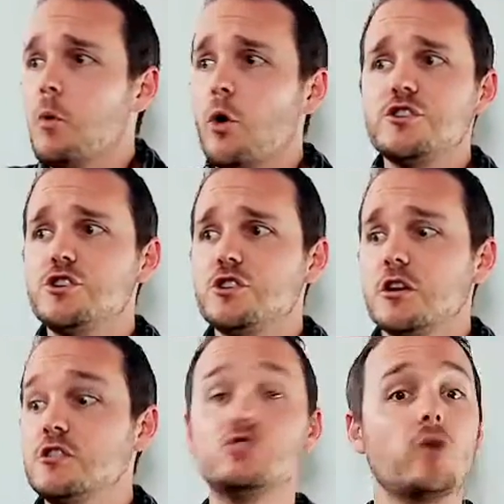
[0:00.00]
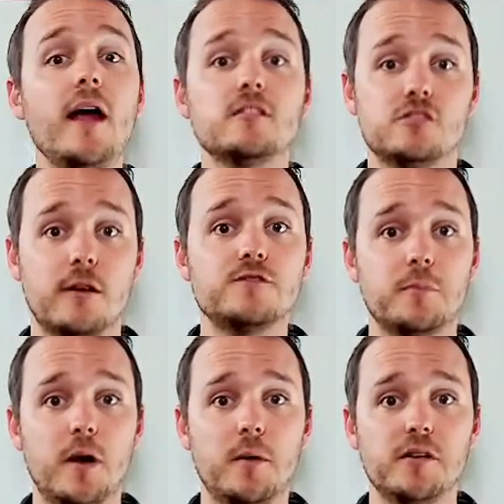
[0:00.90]
Mortgage insurance is great. It
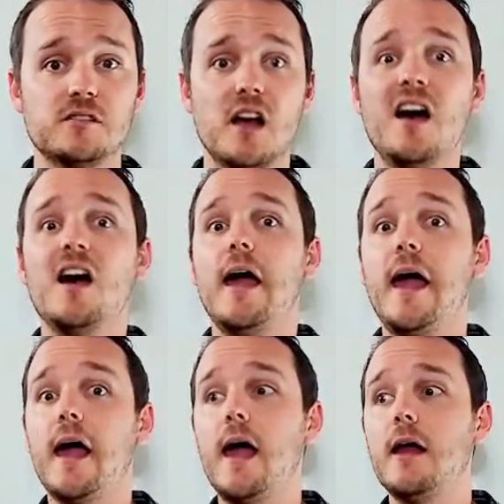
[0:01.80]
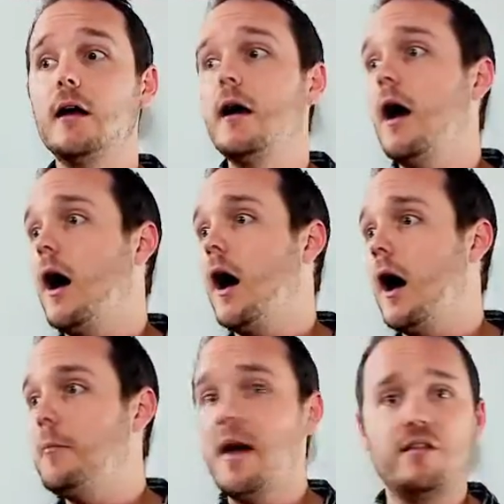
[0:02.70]
serves a purpose. And
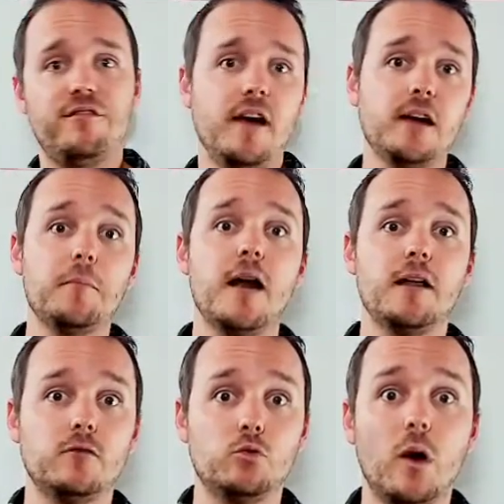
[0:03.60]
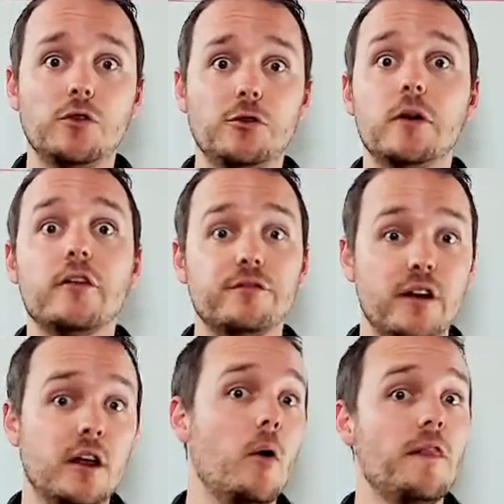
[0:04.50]
matter of fact, I might as well do another
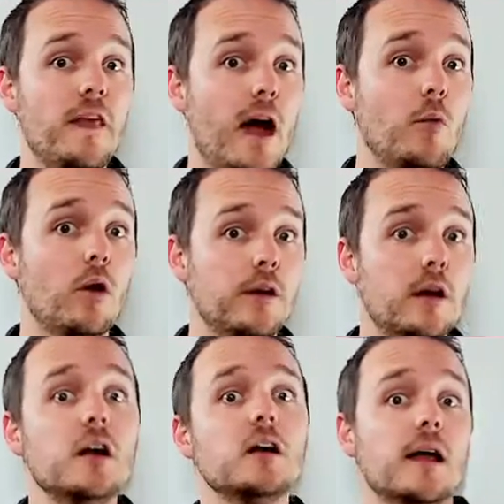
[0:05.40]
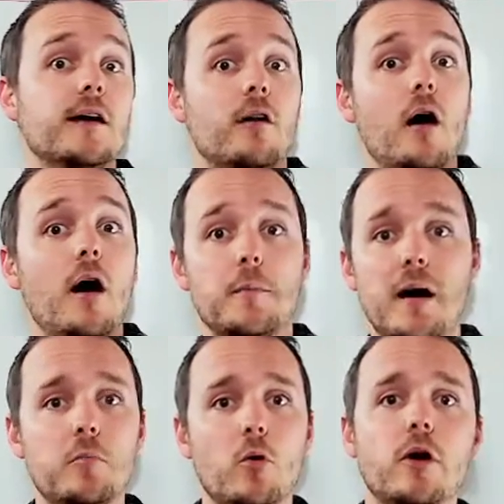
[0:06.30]
video on that one later on
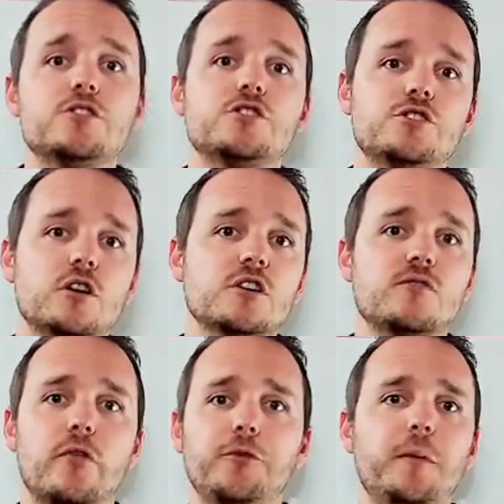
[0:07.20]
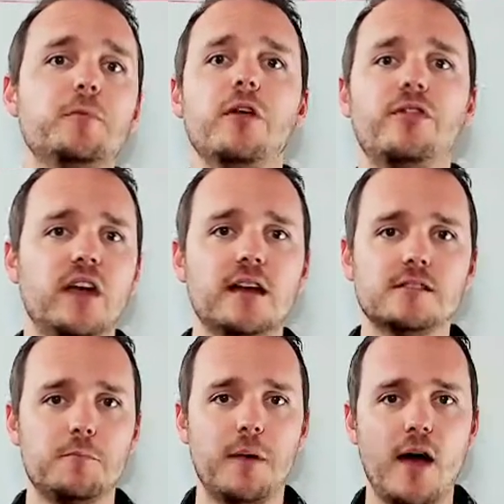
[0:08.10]
about mortgage insurance for those people that
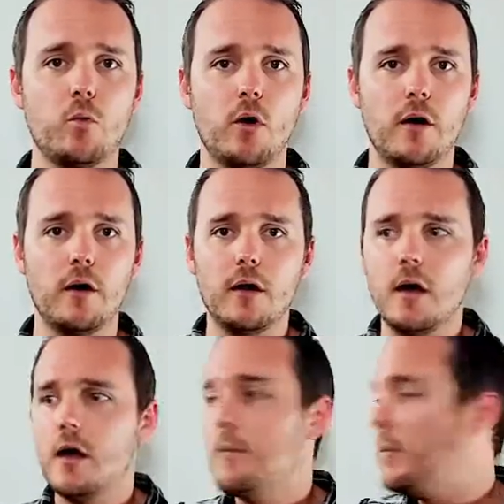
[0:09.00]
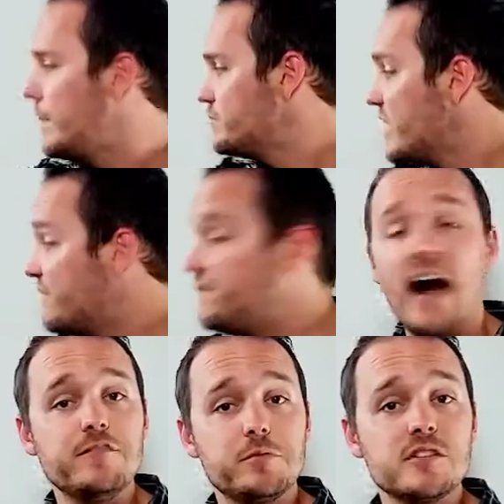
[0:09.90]
think it's a bad word. But
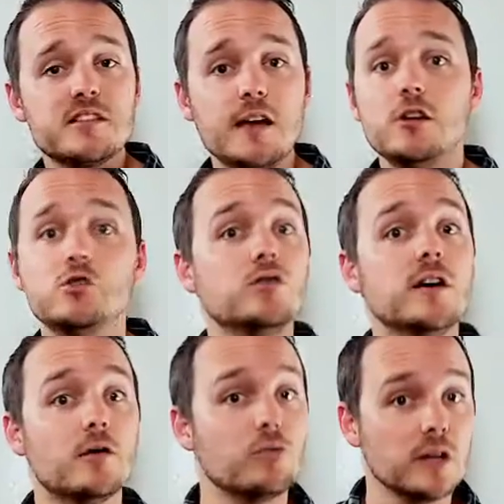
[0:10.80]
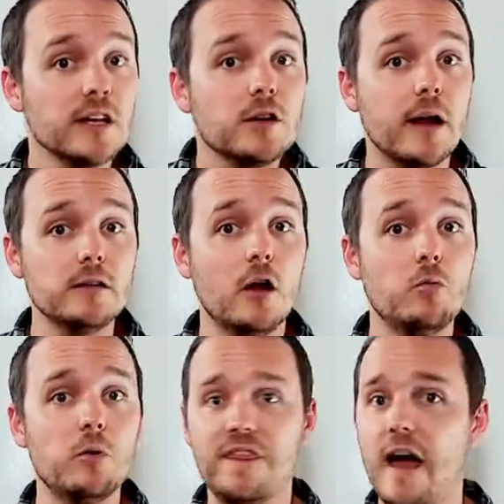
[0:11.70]
5%, you can get a really great
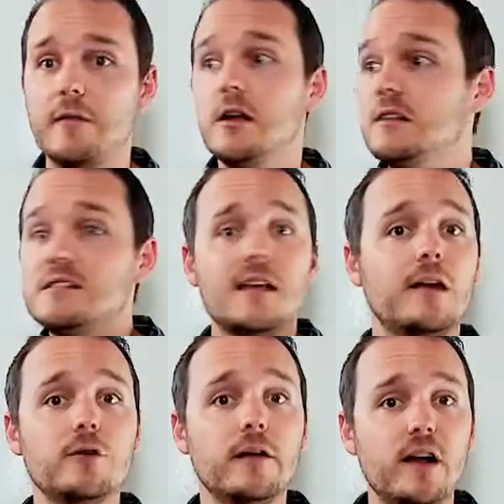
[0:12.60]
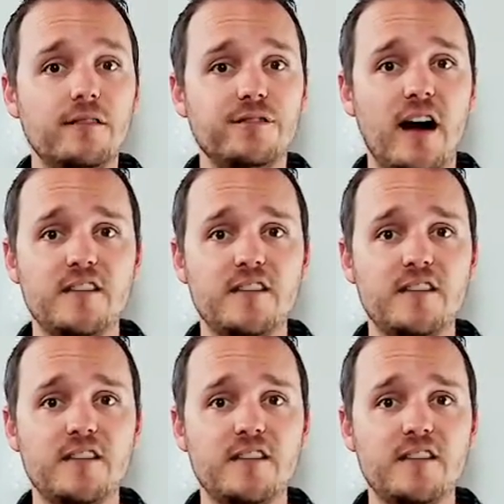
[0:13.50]
loan with that. Let's say you don't even have